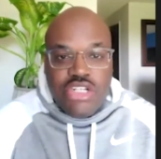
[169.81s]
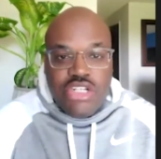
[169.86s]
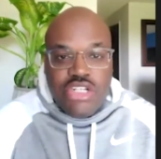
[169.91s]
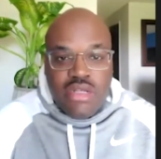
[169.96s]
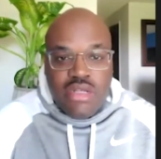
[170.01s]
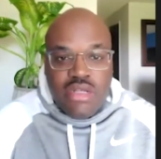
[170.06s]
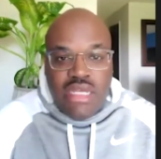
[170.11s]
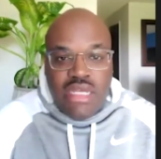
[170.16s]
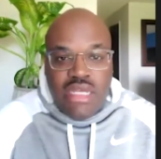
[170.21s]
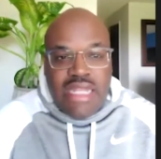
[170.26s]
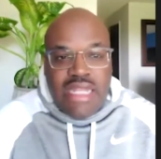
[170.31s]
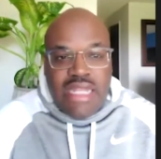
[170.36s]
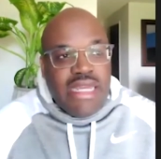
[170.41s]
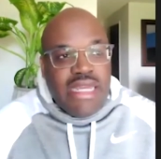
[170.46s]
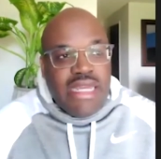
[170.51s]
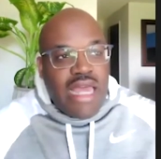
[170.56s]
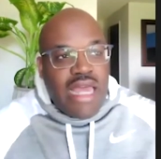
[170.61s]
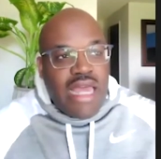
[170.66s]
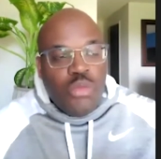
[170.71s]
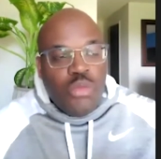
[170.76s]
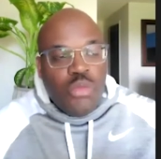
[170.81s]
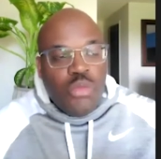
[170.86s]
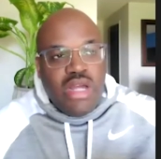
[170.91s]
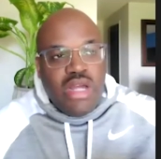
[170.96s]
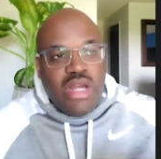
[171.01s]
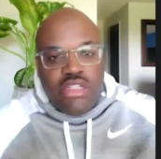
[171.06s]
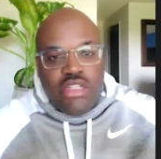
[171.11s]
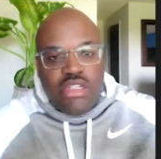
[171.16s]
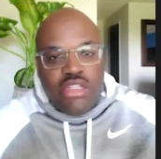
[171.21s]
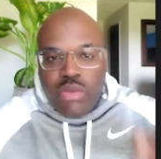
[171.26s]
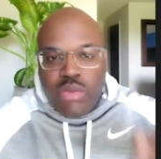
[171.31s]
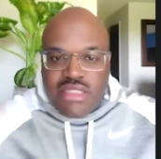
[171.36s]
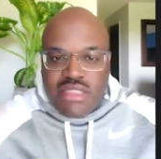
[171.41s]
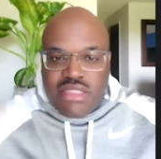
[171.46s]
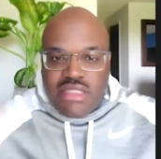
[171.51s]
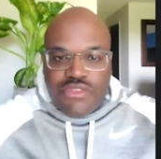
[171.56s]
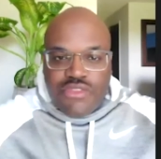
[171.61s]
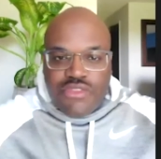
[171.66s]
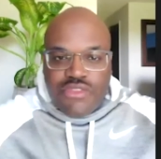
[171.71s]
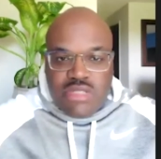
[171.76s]
and then kind of what you know what I took from
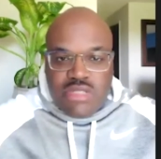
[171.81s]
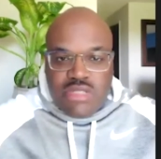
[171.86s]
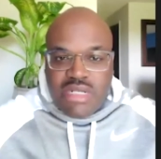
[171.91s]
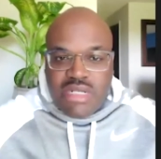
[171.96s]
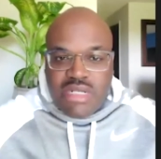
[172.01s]
some of the top